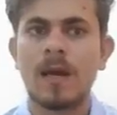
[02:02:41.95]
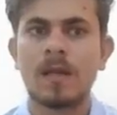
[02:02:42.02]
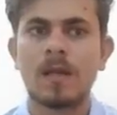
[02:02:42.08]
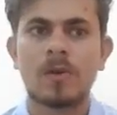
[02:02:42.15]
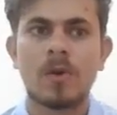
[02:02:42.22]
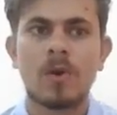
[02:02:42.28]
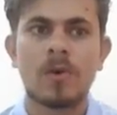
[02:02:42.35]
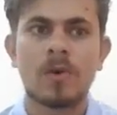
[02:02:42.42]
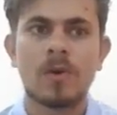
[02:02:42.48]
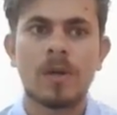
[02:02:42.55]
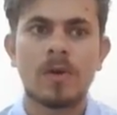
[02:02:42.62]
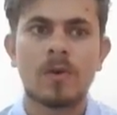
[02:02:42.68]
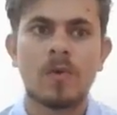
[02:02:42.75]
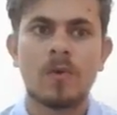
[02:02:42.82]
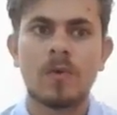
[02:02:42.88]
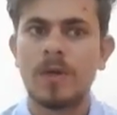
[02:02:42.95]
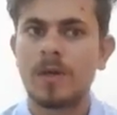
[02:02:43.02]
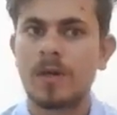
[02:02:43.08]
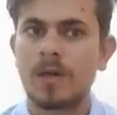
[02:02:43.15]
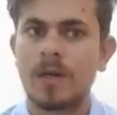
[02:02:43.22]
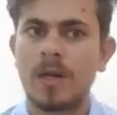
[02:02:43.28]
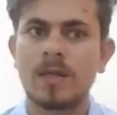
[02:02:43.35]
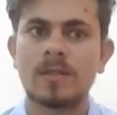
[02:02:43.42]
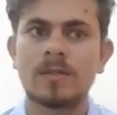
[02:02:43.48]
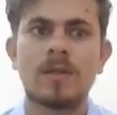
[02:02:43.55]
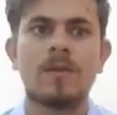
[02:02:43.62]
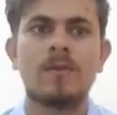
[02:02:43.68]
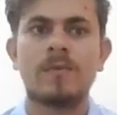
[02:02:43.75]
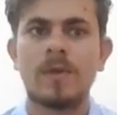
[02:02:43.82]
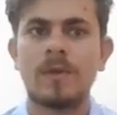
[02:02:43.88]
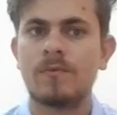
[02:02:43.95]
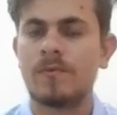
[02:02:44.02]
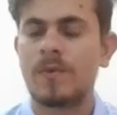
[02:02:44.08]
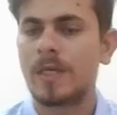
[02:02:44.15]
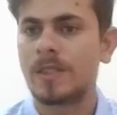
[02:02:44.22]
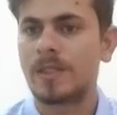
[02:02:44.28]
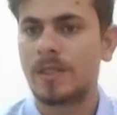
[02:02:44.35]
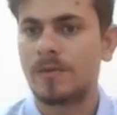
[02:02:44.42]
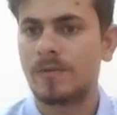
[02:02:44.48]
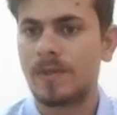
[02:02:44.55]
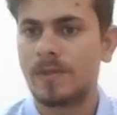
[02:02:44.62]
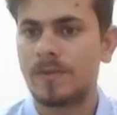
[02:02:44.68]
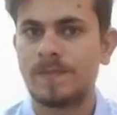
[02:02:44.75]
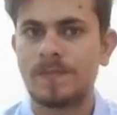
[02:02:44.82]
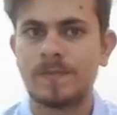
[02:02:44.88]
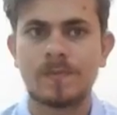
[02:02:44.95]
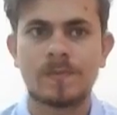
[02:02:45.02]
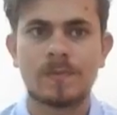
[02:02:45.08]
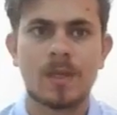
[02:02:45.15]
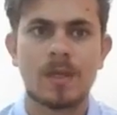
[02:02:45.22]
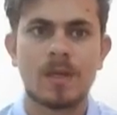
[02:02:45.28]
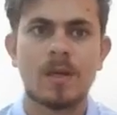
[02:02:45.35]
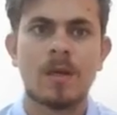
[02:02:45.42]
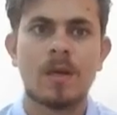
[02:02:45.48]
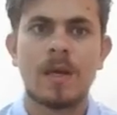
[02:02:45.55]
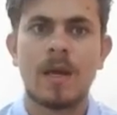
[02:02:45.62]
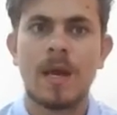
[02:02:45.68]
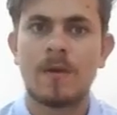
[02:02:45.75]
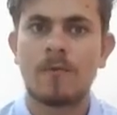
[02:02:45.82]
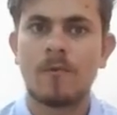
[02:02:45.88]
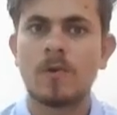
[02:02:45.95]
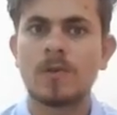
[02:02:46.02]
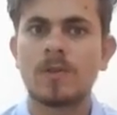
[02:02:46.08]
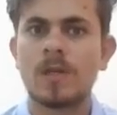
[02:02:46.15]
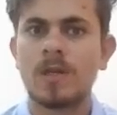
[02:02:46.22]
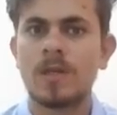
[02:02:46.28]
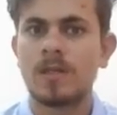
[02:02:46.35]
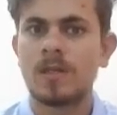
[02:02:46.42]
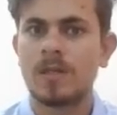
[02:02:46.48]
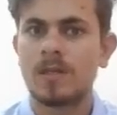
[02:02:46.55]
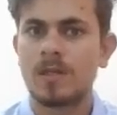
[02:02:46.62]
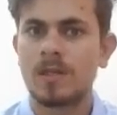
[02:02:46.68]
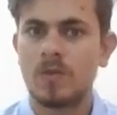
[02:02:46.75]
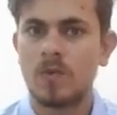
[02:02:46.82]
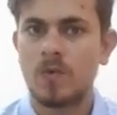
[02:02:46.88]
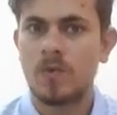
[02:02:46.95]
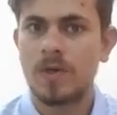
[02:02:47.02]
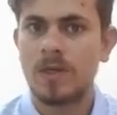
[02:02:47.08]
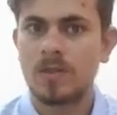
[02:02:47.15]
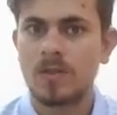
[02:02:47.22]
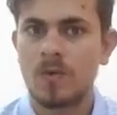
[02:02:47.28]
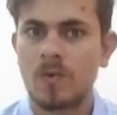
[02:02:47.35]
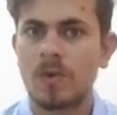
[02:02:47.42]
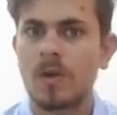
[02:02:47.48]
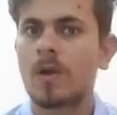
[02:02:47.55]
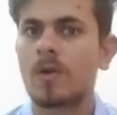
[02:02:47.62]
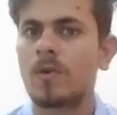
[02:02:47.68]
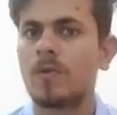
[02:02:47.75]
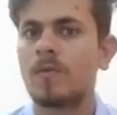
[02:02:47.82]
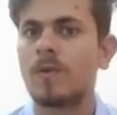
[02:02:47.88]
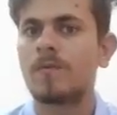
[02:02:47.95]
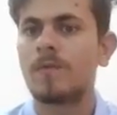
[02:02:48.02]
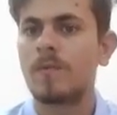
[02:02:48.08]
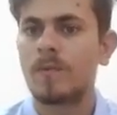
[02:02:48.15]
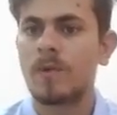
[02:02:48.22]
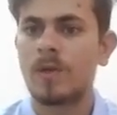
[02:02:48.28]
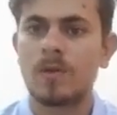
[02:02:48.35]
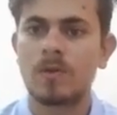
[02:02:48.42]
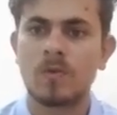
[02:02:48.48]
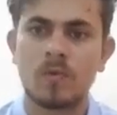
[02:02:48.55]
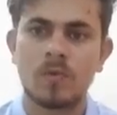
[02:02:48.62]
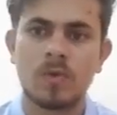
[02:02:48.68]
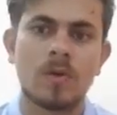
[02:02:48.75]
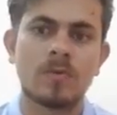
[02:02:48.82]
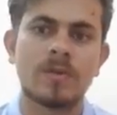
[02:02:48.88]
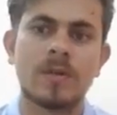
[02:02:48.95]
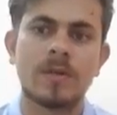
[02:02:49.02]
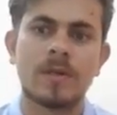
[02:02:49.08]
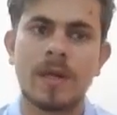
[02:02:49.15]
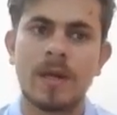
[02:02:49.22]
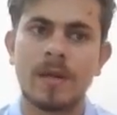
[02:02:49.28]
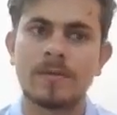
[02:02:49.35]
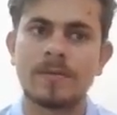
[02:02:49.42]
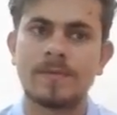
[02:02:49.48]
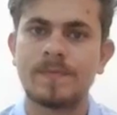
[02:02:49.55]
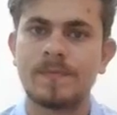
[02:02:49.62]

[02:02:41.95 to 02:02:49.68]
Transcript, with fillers: at the Toronto International Film Festival and was released in the US on October 15, 2010.